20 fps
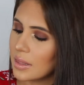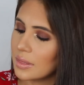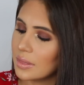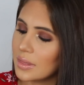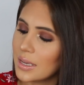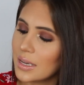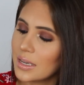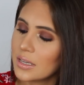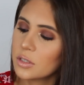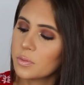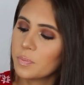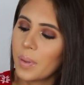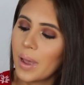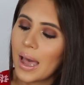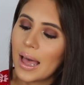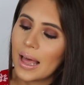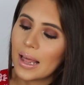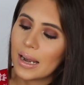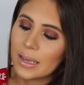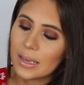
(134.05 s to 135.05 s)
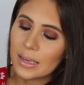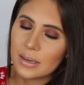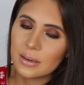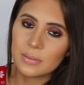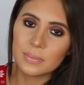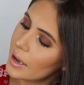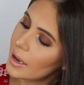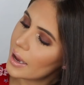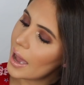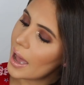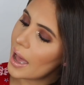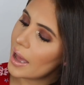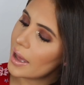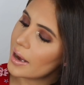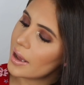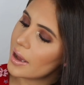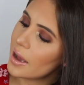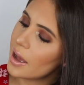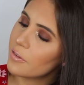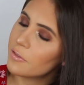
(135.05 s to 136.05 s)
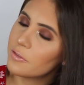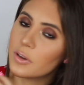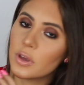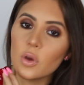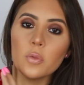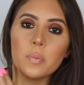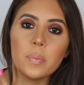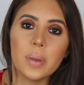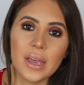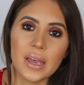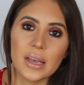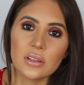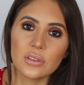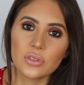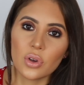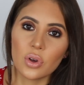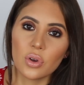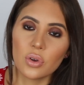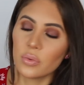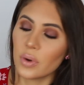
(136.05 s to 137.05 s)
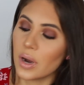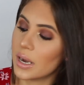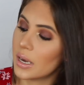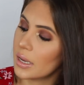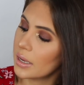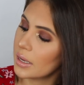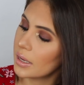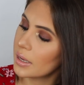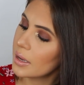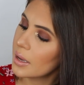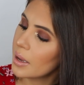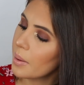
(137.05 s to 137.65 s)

This palette had a few pans already,